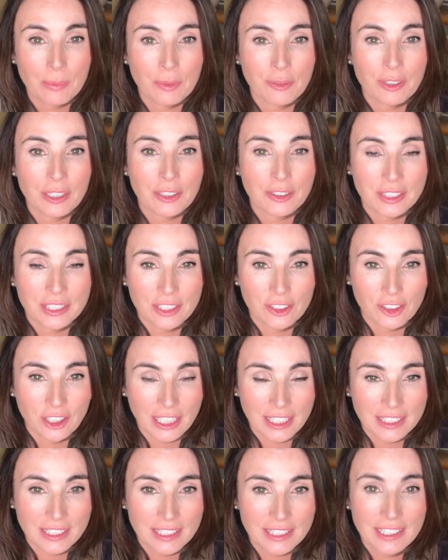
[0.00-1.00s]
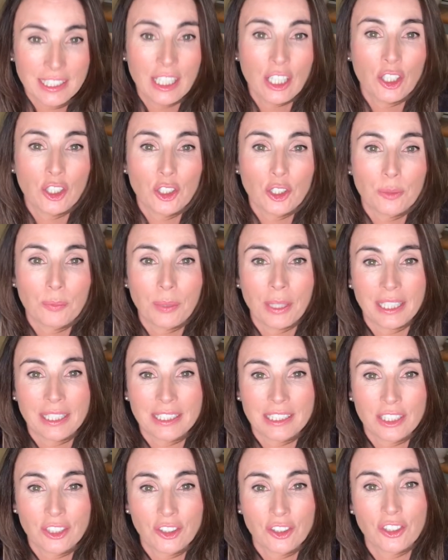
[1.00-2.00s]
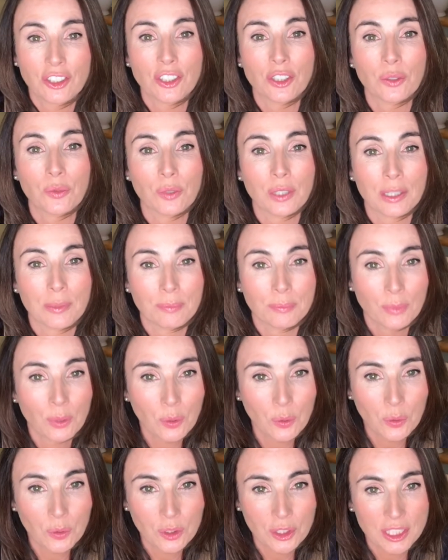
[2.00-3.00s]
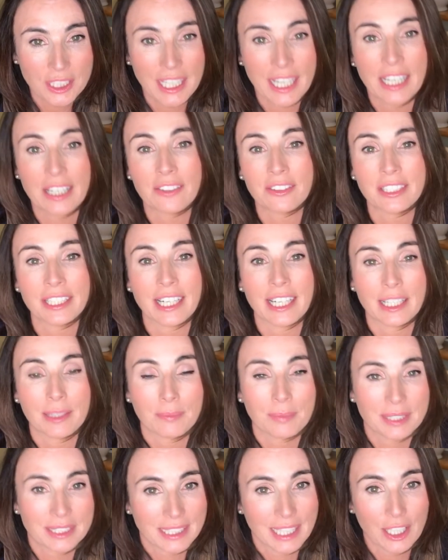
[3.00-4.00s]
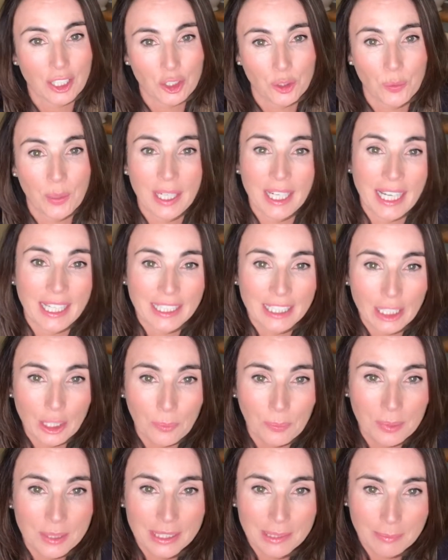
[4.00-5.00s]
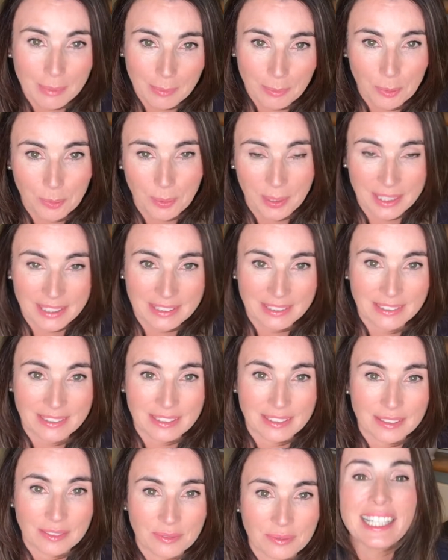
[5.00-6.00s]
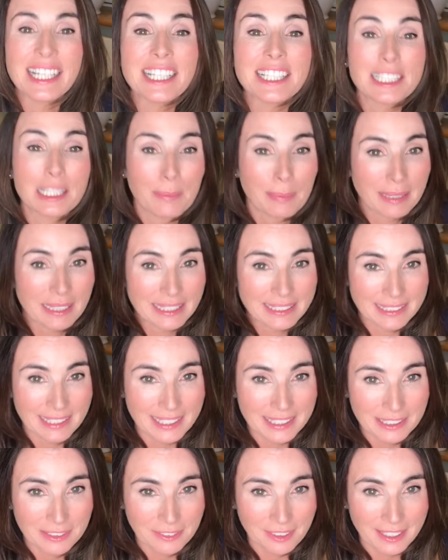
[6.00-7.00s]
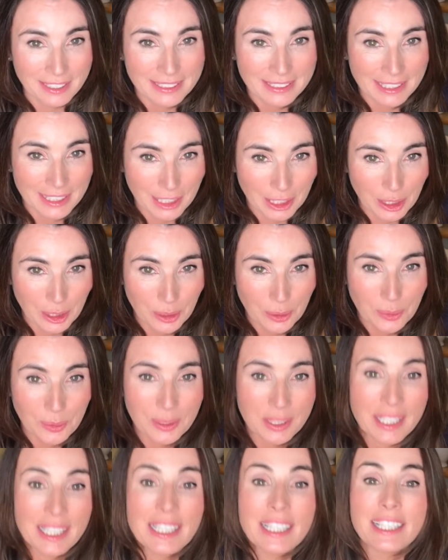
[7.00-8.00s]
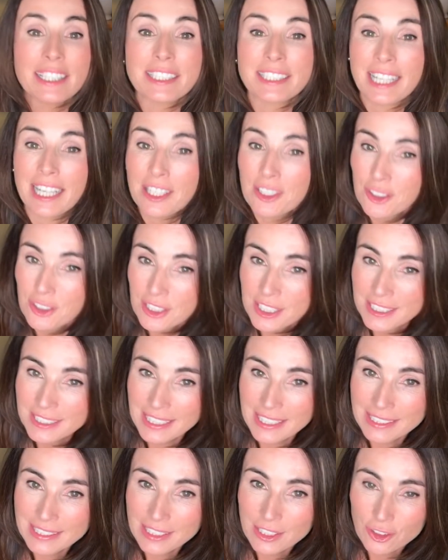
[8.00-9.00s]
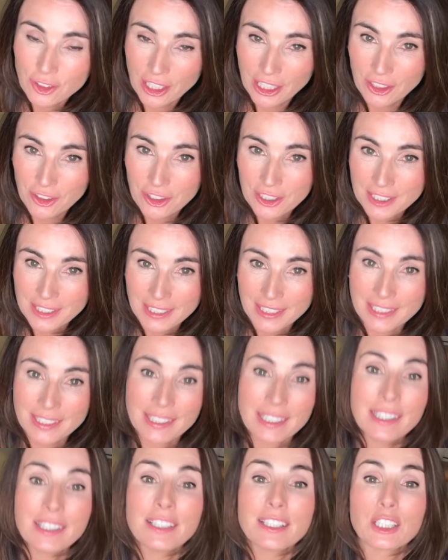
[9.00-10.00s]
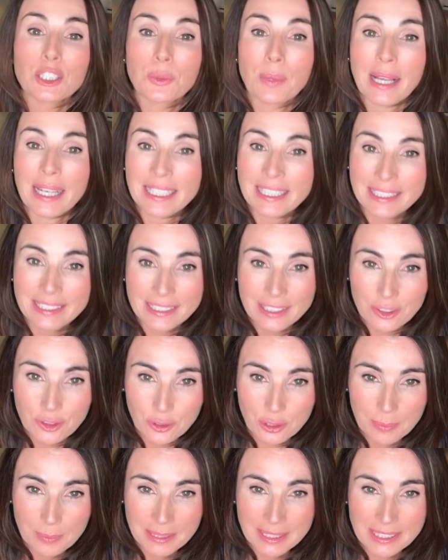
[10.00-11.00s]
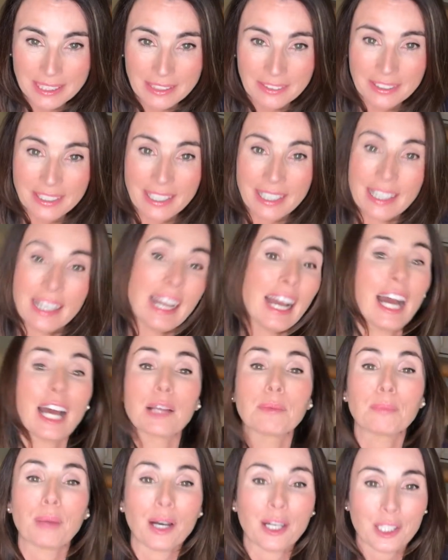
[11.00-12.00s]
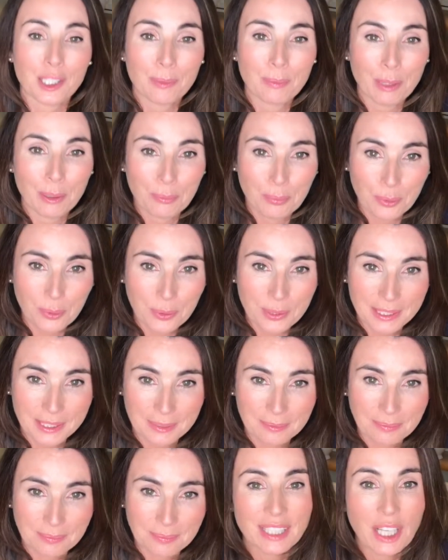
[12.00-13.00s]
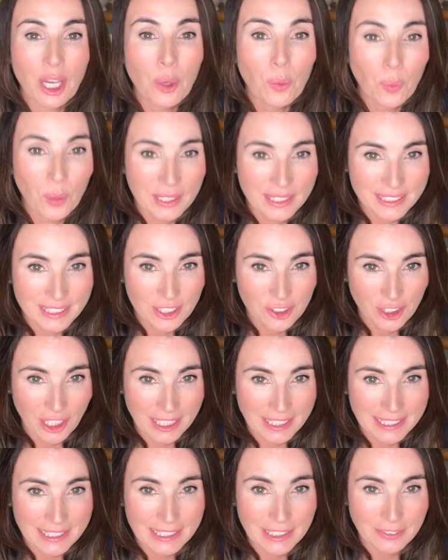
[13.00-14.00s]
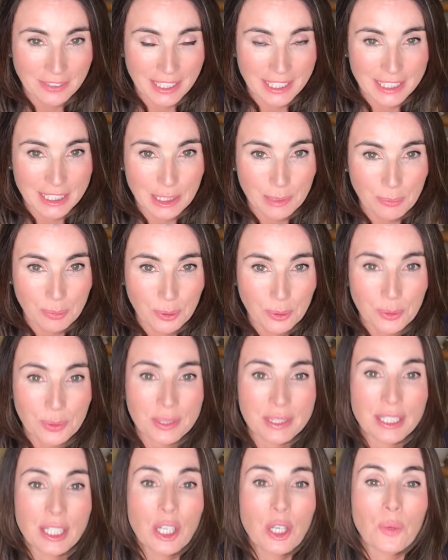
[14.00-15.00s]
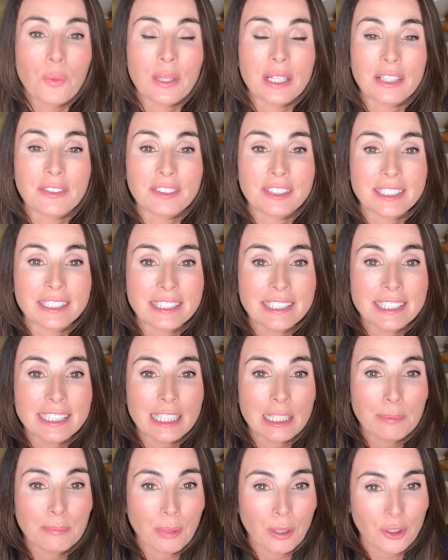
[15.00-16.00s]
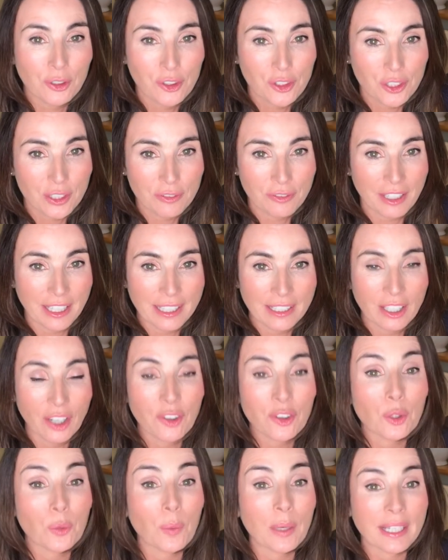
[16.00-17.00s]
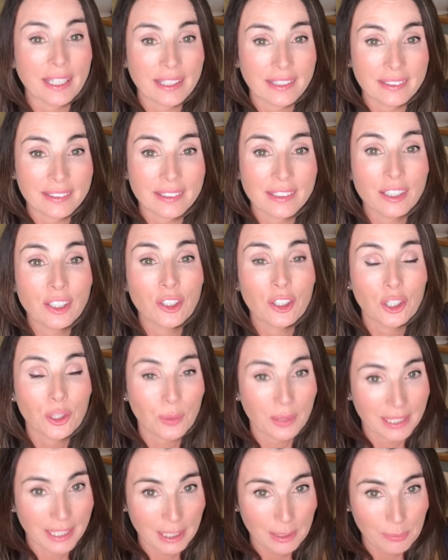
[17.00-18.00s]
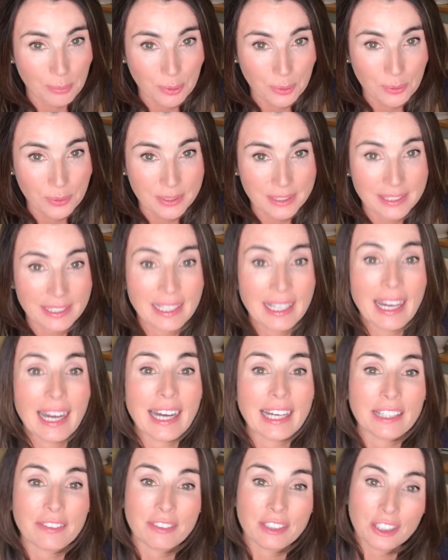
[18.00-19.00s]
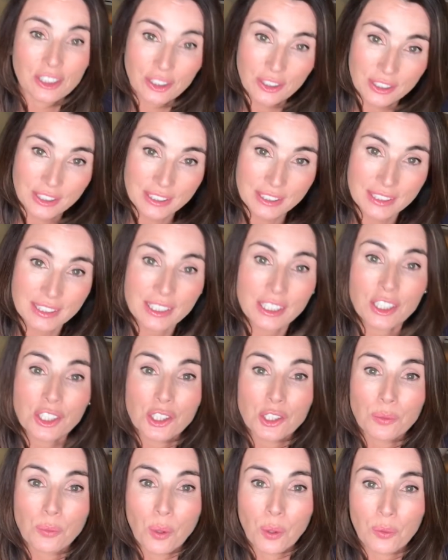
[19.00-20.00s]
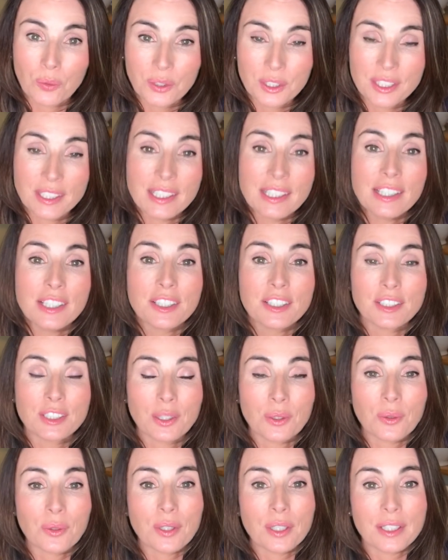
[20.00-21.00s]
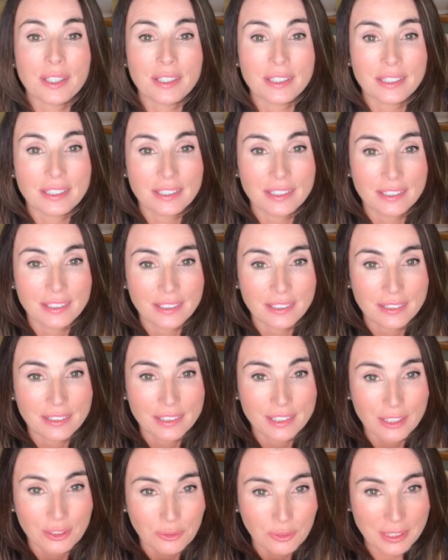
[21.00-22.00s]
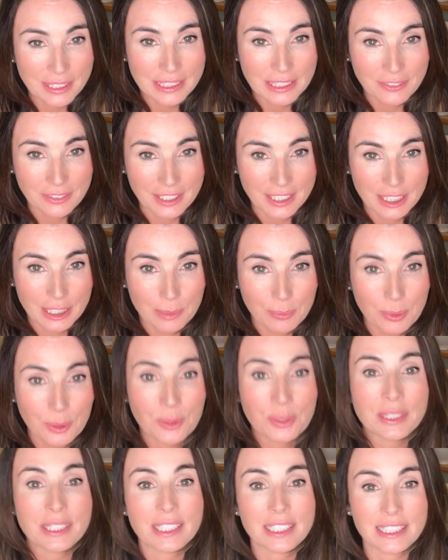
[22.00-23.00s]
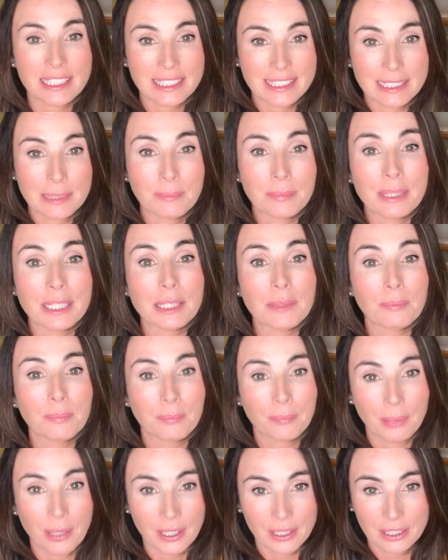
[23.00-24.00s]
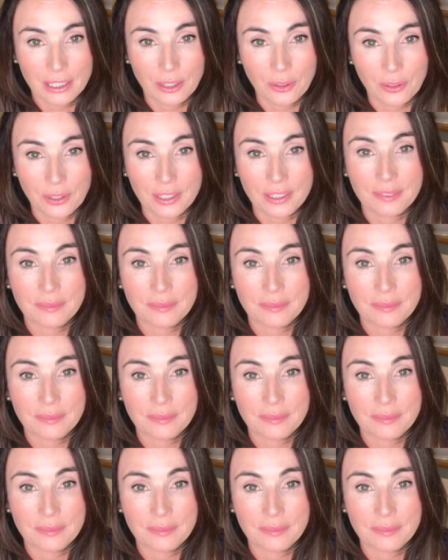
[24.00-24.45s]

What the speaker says: filler is injected, your practitioner will mould the area and massage away any lumps that might be present. Typical side effects include tenderness at the injection site, swelling in the treatment area, and possible bruising. What's the chances of getting a bruise? Well, if the needle punctures a vein on the way in, you will get a bruise, and if it doesn't, you won't. So the risk of getting a bruise is simply pot luck.